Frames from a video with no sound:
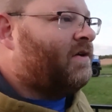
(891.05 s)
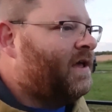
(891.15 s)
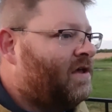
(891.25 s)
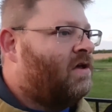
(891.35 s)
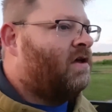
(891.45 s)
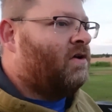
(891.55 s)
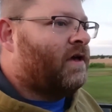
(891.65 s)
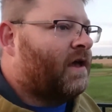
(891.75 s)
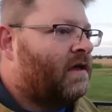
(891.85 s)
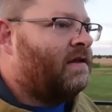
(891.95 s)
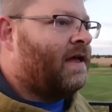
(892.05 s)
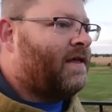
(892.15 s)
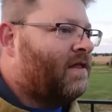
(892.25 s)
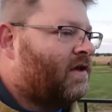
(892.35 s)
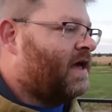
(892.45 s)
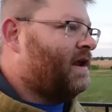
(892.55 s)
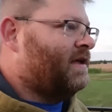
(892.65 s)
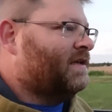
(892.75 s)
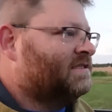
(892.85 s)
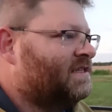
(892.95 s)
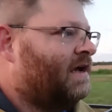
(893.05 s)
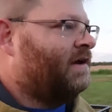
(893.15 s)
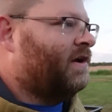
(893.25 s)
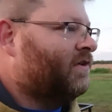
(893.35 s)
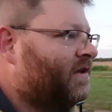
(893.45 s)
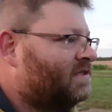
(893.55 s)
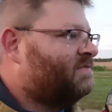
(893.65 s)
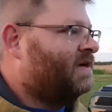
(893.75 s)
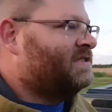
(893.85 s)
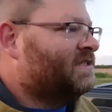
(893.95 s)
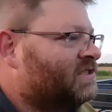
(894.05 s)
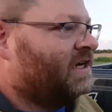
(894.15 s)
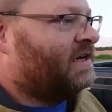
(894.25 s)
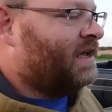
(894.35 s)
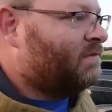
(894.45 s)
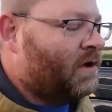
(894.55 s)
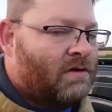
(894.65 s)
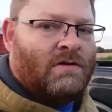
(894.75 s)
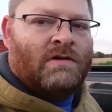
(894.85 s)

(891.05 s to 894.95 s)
Well, okay, now that I look at it, it's not nearly as much in dry down mode,